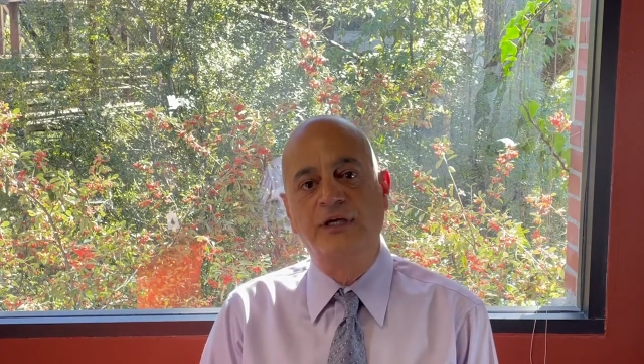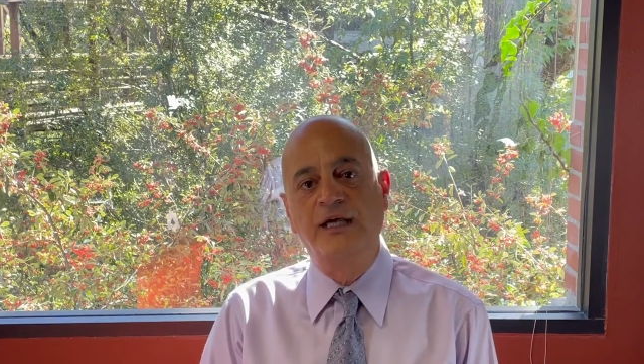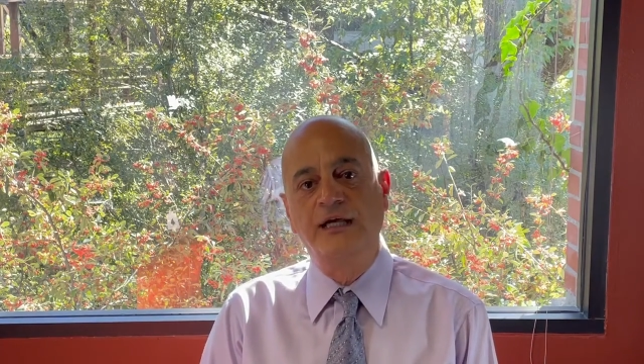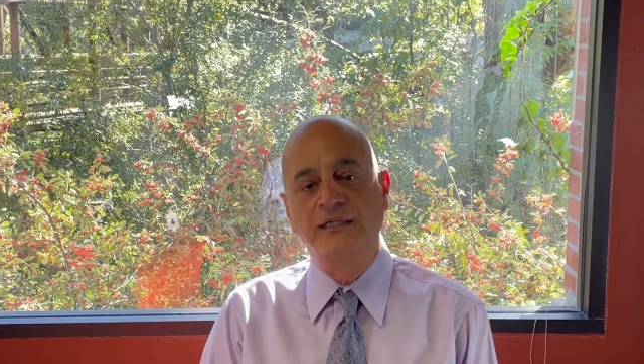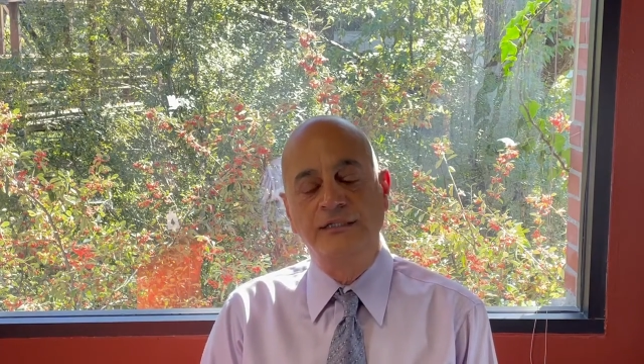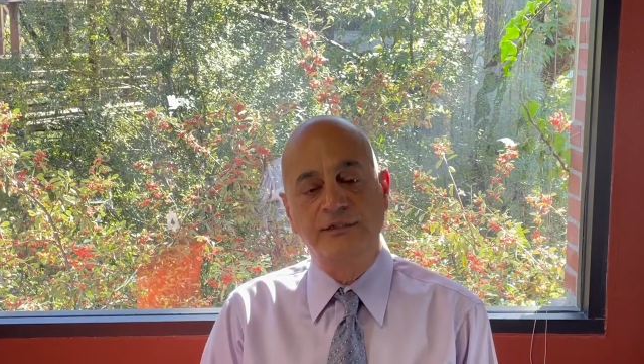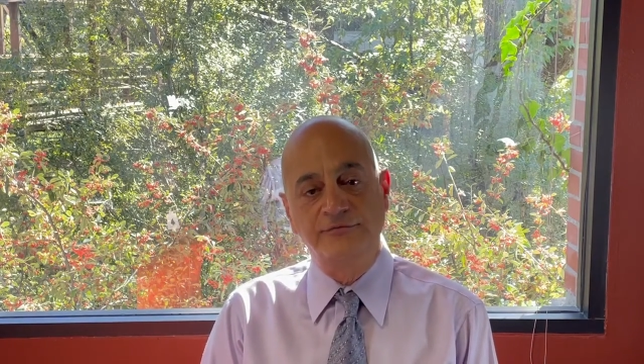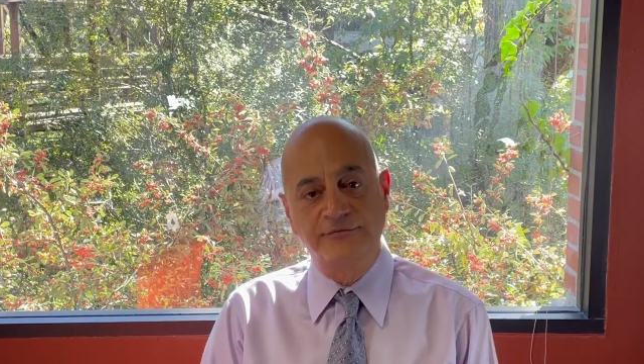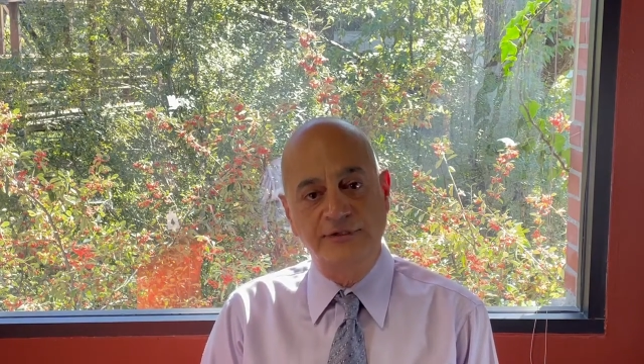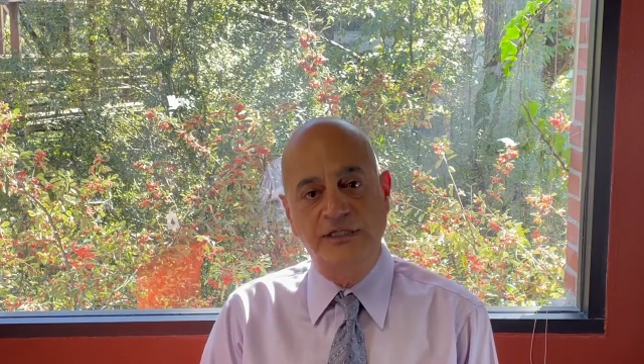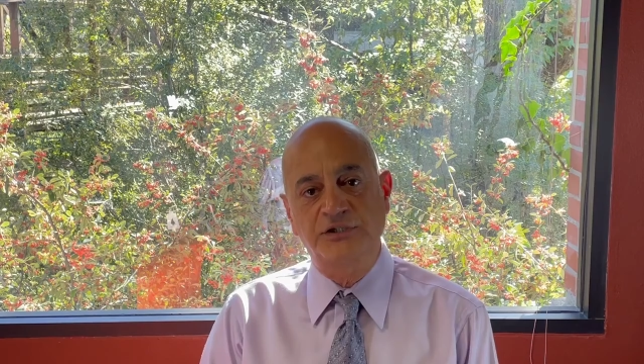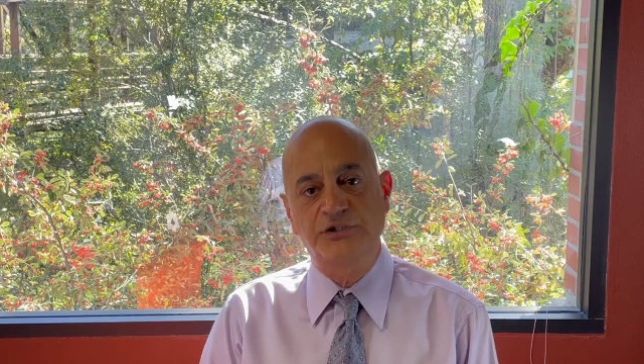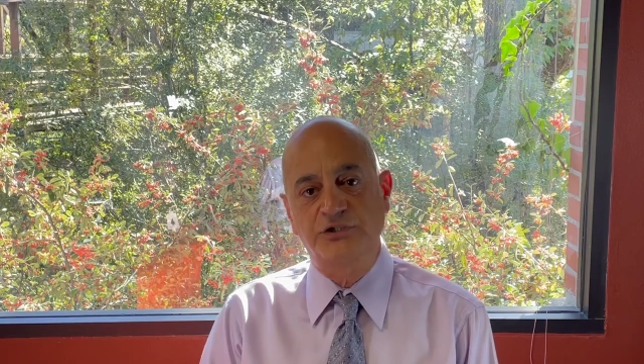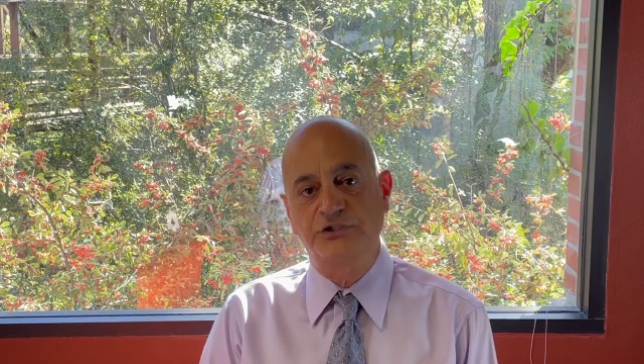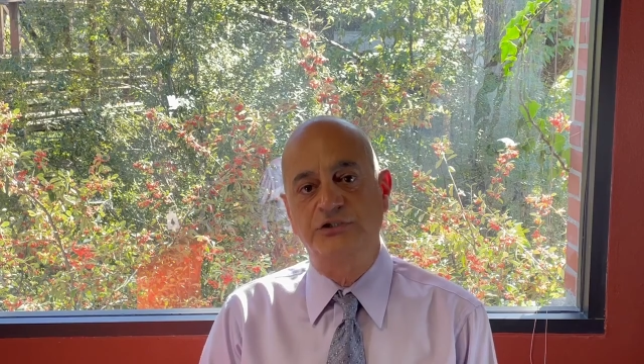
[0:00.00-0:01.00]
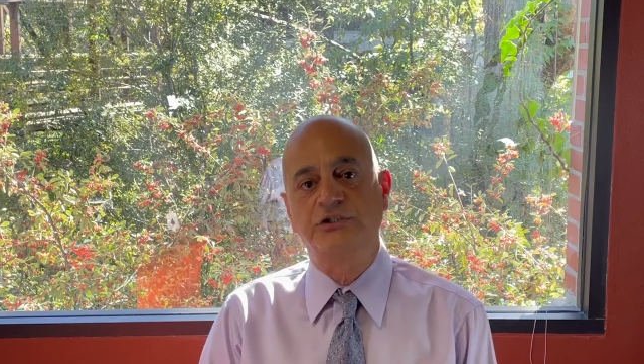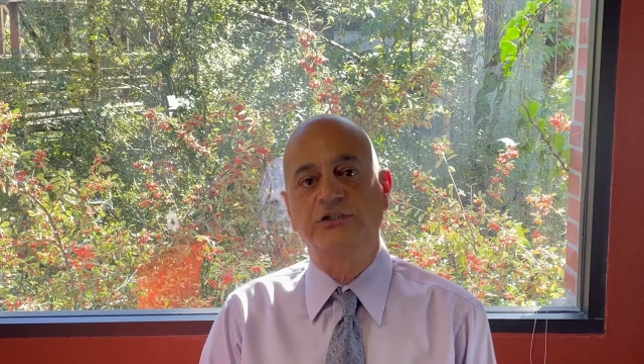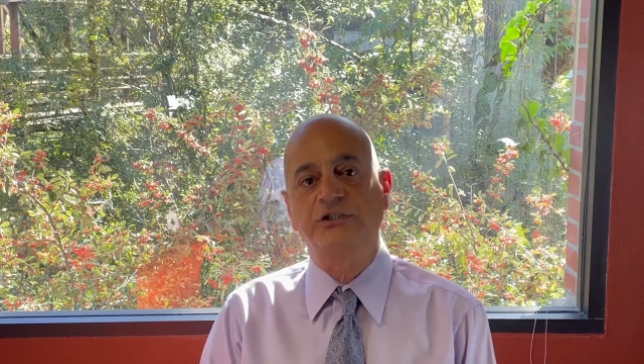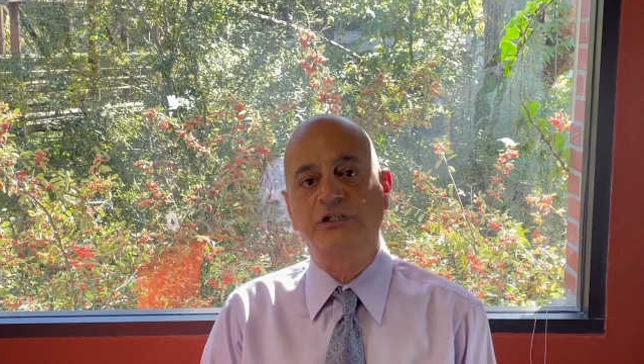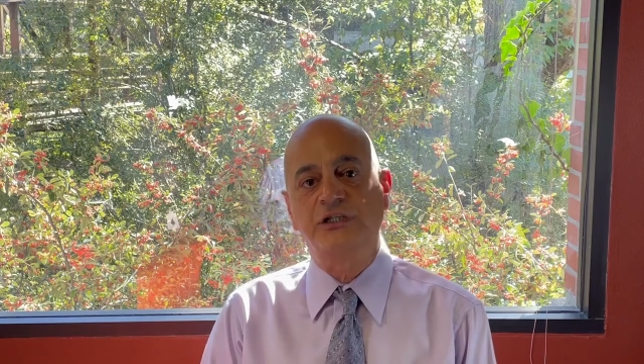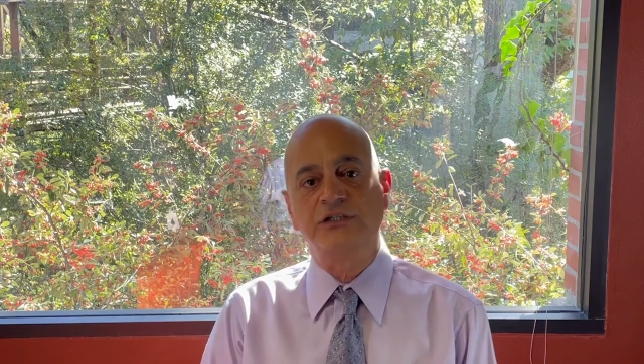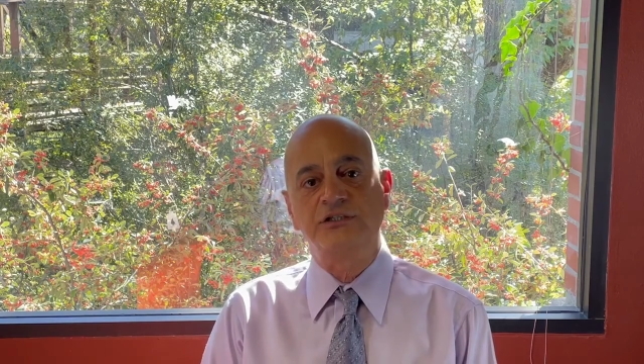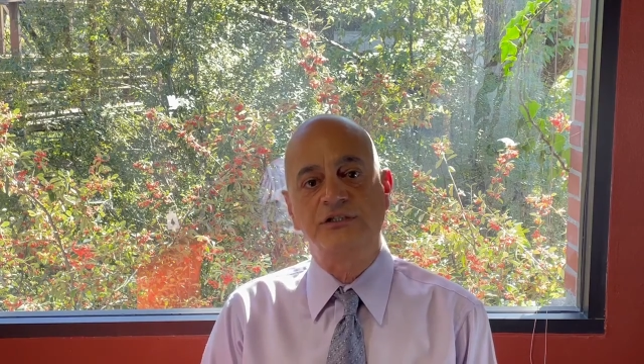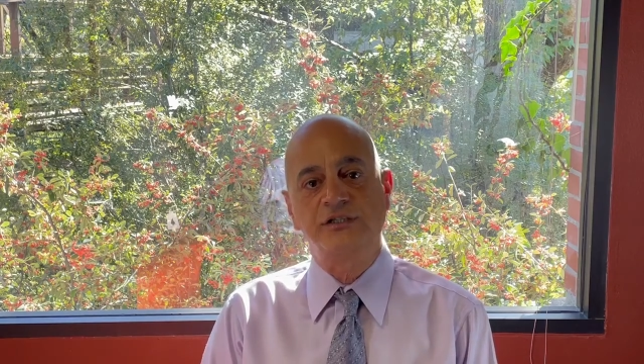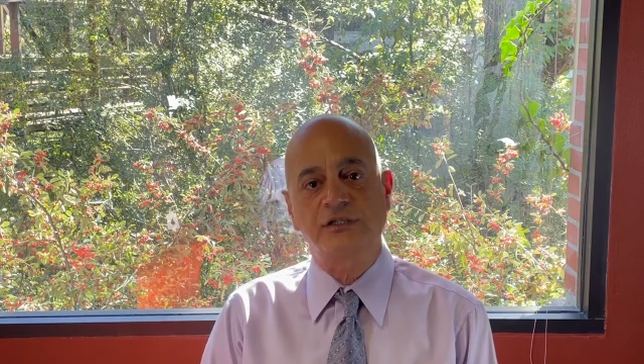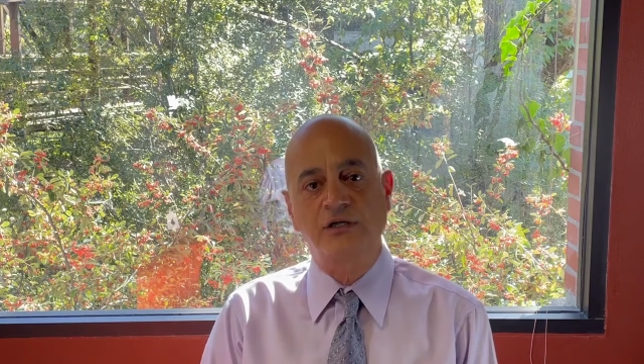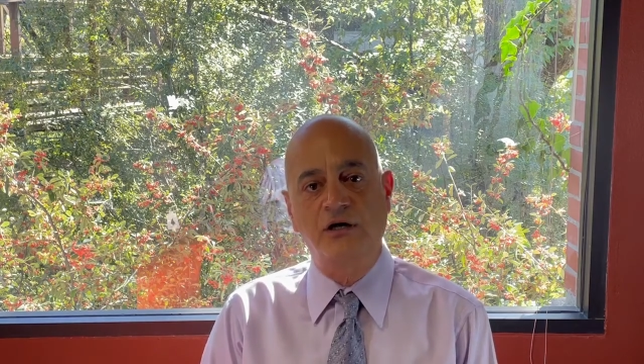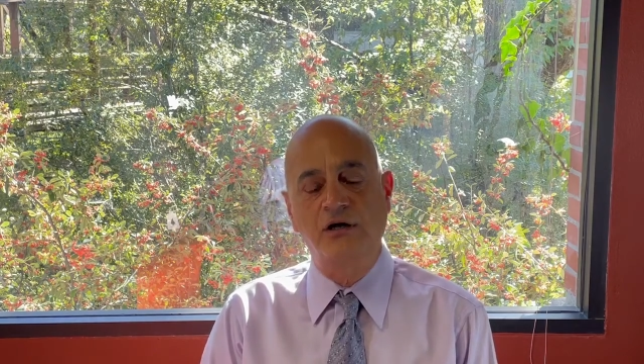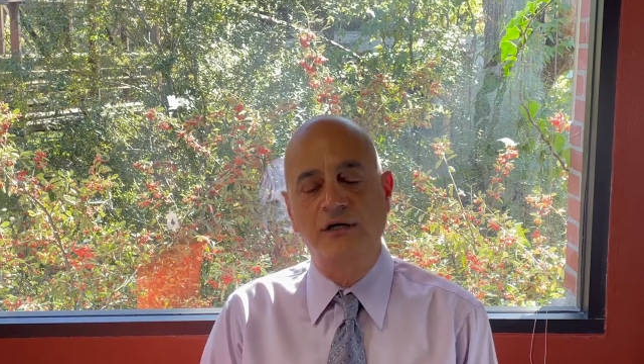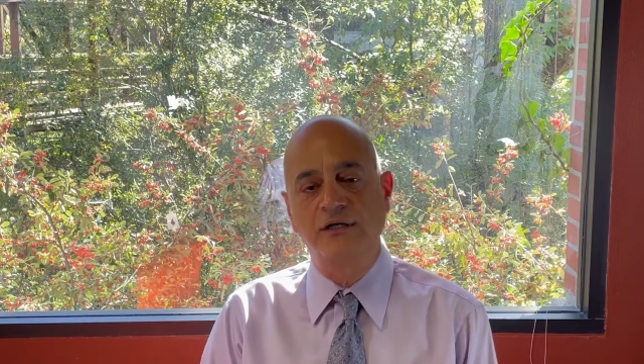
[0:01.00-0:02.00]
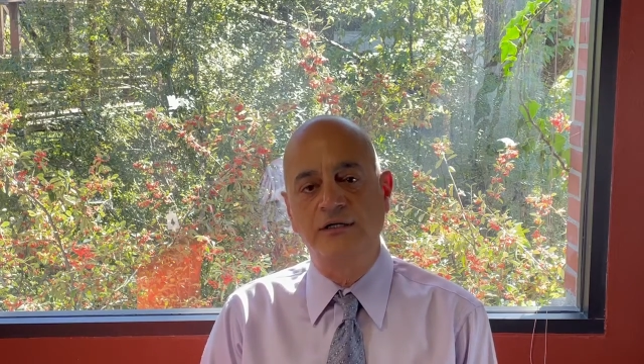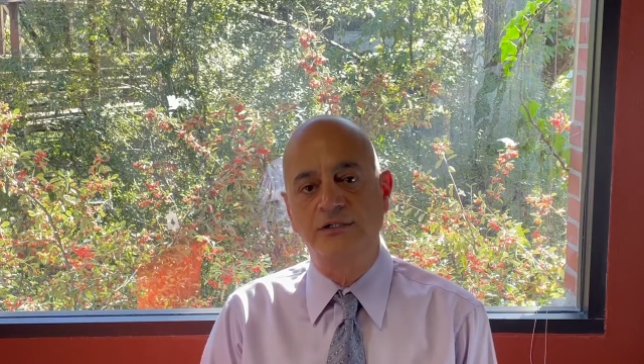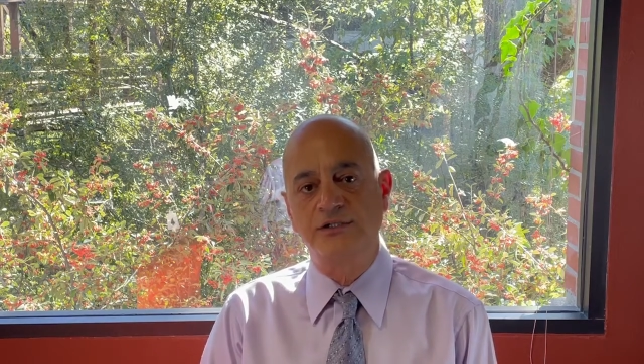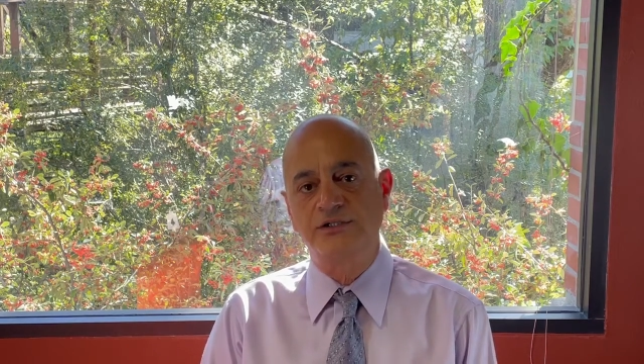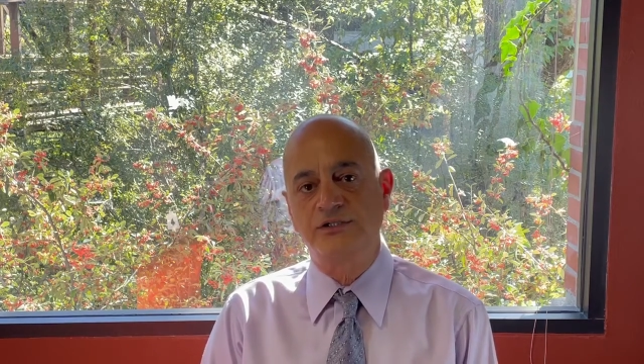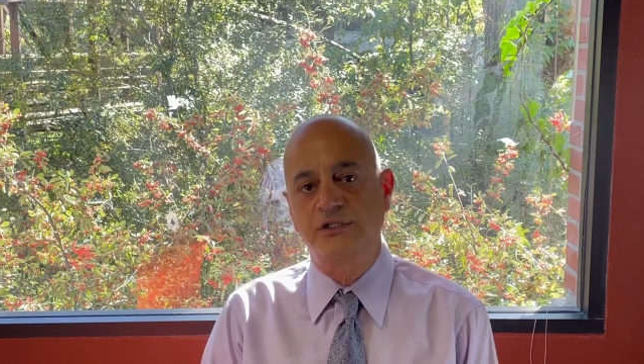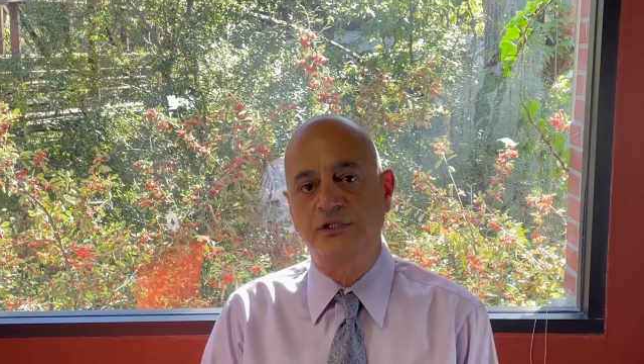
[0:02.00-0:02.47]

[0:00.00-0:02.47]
an infection is the cause